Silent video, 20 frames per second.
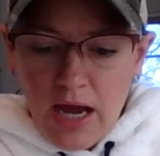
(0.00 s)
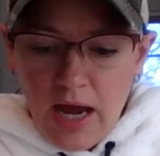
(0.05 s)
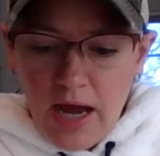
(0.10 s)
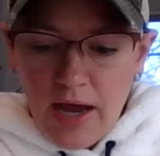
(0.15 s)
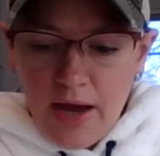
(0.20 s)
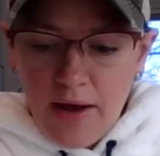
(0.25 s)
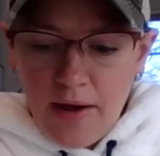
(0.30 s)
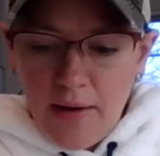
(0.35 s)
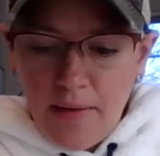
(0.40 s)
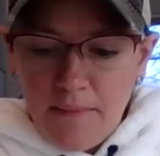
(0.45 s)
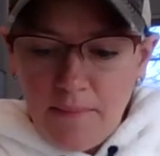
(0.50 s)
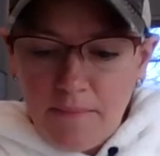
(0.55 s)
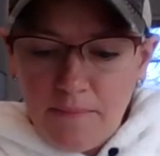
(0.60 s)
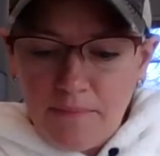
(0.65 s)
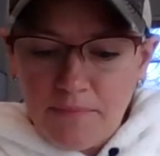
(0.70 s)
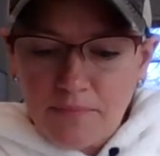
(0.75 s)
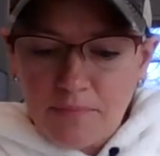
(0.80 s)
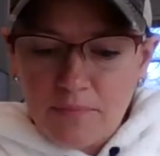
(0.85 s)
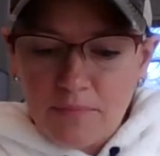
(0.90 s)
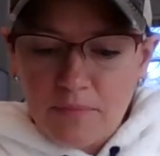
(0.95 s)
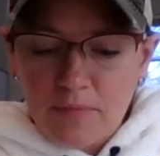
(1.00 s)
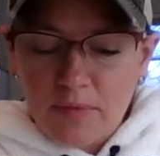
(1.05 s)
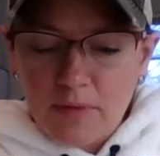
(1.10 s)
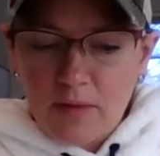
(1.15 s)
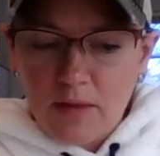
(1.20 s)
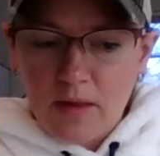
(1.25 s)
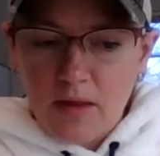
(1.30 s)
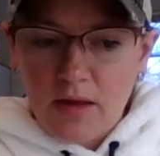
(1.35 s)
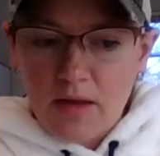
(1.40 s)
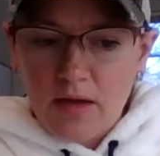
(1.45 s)
Um,
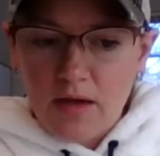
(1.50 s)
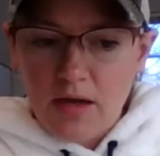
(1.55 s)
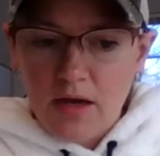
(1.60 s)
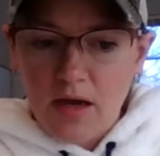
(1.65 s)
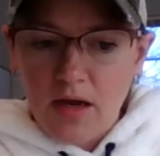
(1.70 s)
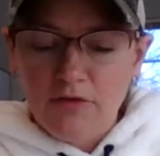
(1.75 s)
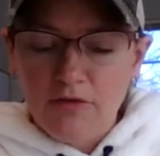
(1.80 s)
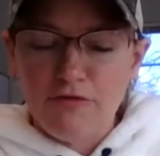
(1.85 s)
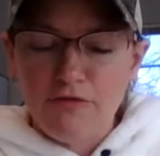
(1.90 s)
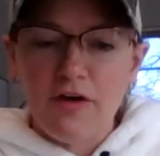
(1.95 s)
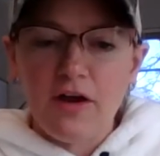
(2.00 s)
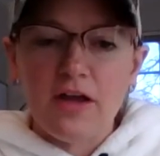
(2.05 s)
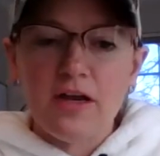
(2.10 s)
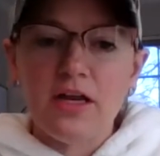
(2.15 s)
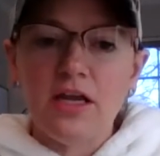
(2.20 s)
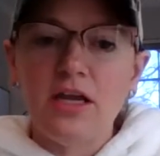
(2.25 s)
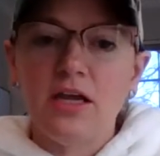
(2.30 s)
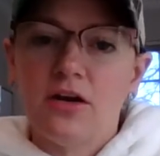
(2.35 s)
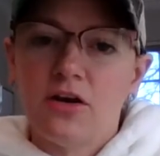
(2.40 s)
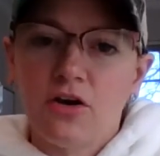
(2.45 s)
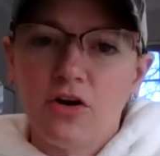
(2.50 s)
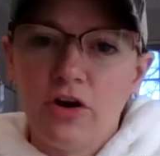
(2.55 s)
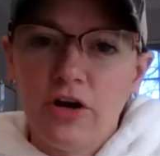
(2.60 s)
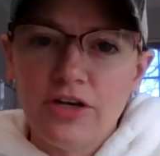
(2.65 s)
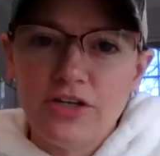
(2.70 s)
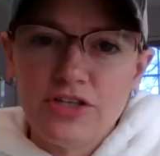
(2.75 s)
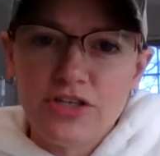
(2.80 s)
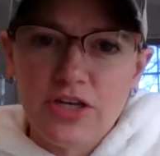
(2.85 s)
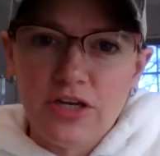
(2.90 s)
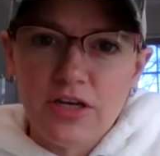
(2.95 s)
a fun
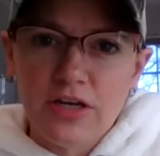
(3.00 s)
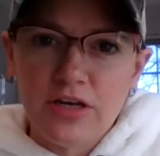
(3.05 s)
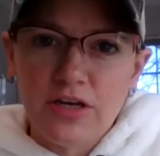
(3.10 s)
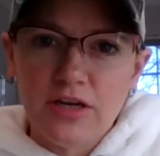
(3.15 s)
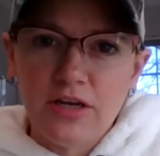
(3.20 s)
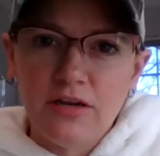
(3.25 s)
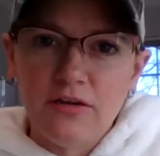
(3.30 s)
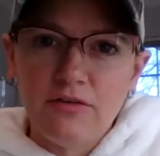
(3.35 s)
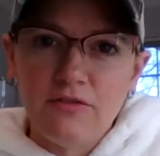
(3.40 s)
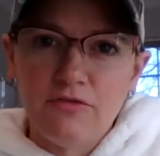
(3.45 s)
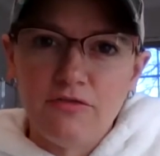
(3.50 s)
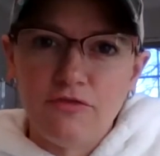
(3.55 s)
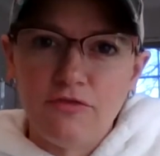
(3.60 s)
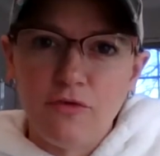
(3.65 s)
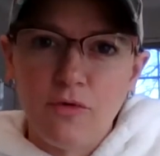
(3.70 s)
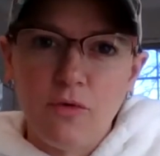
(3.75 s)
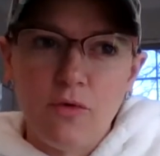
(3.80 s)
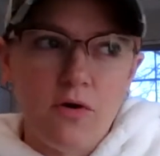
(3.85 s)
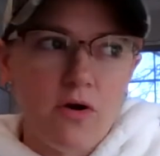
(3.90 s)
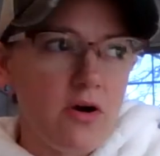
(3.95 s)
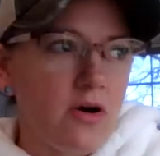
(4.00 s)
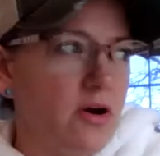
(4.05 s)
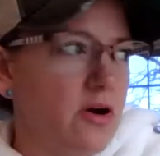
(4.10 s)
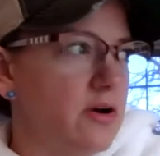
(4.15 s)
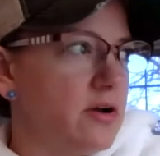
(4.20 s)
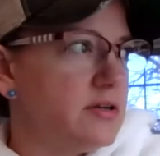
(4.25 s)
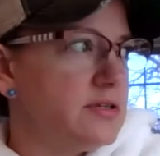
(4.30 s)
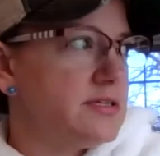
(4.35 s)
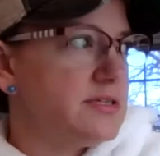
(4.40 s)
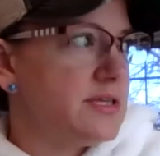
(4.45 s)
integration
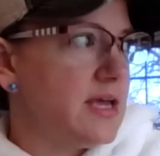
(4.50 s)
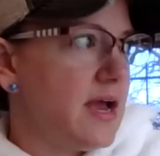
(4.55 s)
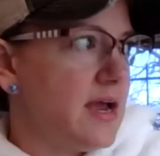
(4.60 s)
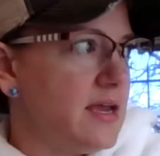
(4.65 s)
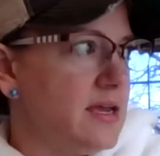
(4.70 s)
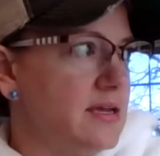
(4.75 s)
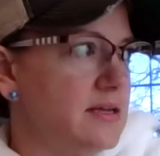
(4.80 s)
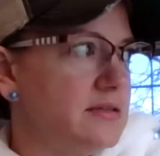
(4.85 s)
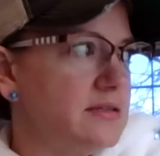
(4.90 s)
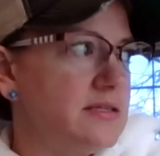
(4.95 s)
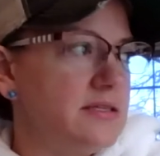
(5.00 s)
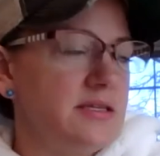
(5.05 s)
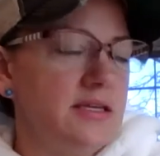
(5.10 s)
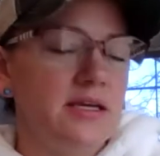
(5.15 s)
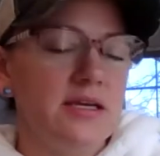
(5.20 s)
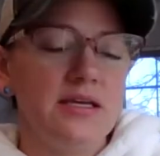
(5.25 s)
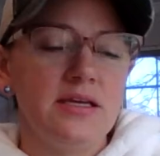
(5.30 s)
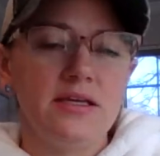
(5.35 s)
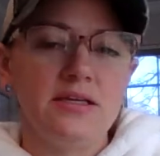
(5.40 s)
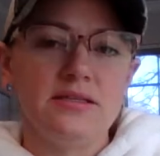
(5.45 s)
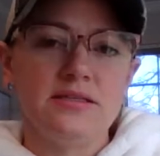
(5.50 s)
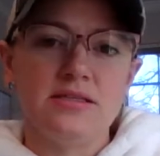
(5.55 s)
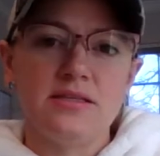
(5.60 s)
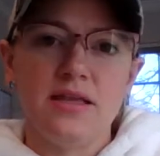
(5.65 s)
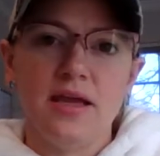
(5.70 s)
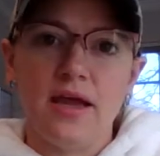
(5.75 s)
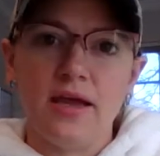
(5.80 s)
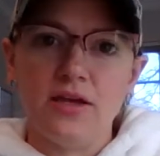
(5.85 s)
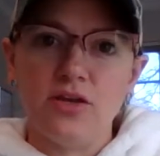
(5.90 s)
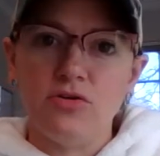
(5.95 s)
for science is
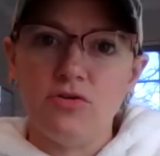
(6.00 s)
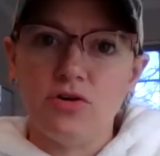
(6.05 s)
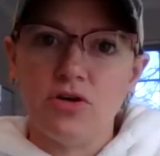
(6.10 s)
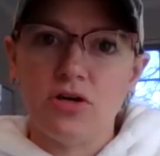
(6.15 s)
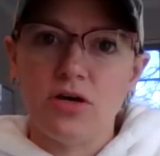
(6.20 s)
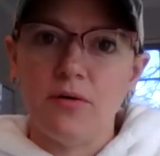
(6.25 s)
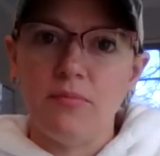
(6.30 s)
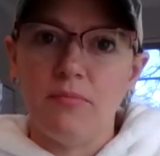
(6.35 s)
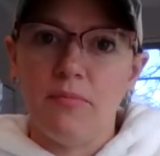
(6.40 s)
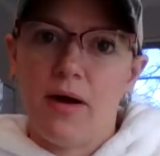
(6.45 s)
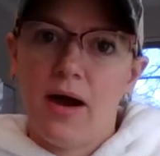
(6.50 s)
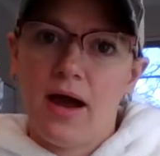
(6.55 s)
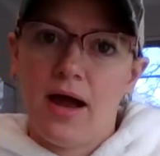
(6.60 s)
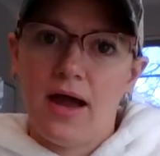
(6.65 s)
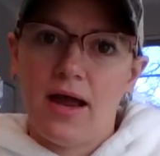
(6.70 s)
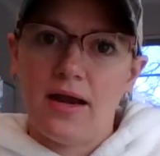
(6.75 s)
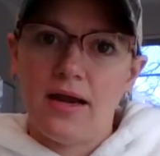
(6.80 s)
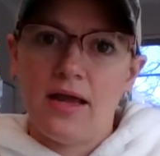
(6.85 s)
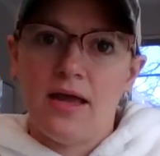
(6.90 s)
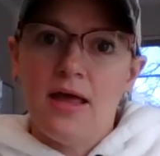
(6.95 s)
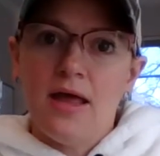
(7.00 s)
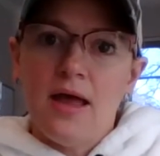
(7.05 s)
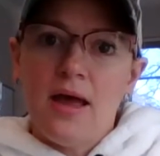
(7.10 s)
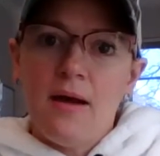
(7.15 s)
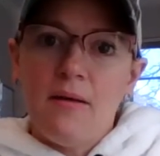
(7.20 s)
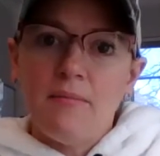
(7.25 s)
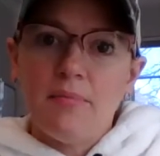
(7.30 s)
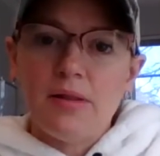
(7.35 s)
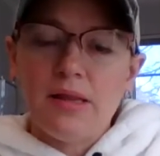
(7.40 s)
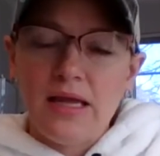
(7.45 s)
that you could combine
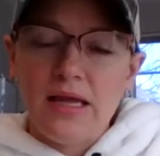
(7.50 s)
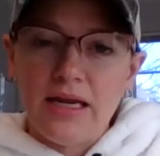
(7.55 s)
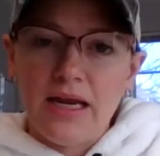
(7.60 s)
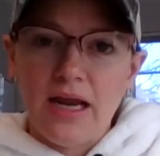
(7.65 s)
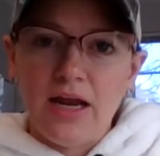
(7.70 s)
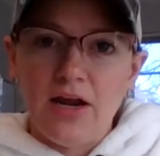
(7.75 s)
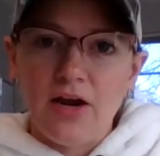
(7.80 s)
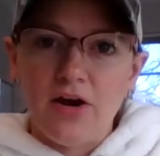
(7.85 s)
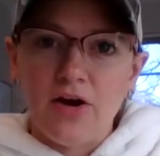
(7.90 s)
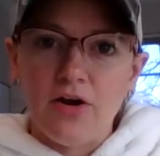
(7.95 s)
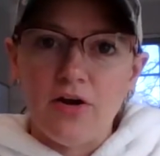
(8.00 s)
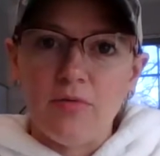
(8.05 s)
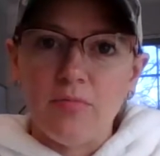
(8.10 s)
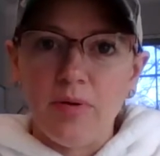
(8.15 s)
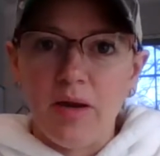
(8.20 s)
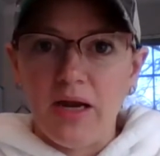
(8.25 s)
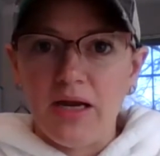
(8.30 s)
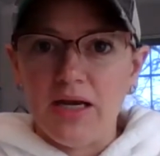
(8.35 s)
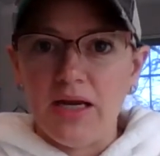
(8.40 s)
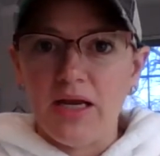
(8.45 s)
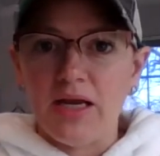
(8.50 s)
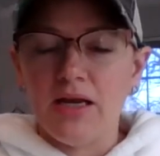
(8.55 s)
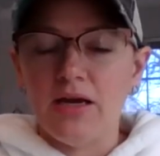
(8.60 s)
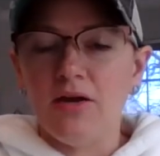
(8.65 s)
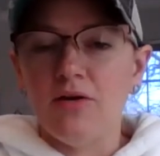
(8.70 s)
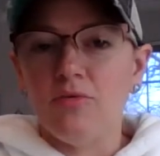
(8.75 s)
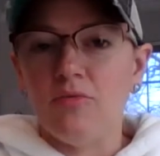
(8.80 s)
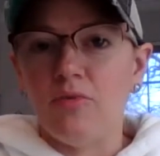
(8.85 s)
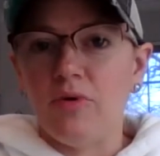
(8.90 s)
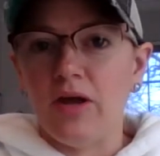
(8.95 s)
plein air
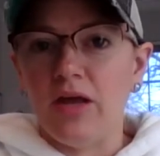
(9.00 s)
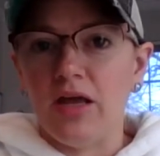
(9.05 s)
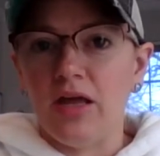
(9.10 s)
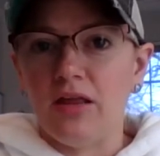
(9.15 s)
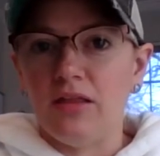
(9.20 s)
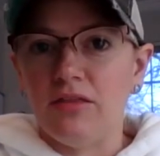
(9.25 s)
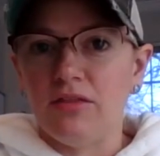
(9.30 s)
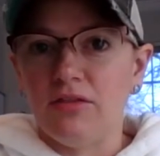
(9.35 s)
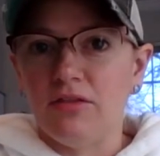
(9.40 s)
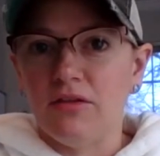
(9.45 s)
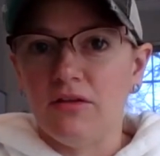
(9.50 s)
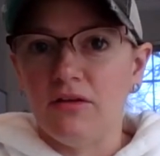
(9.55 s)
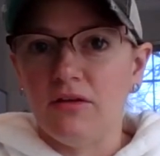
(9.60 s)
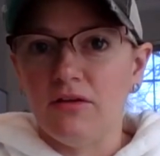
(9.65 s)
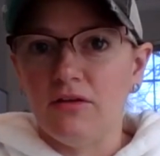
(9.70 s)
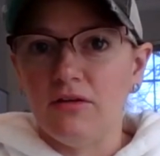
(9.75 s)
painting with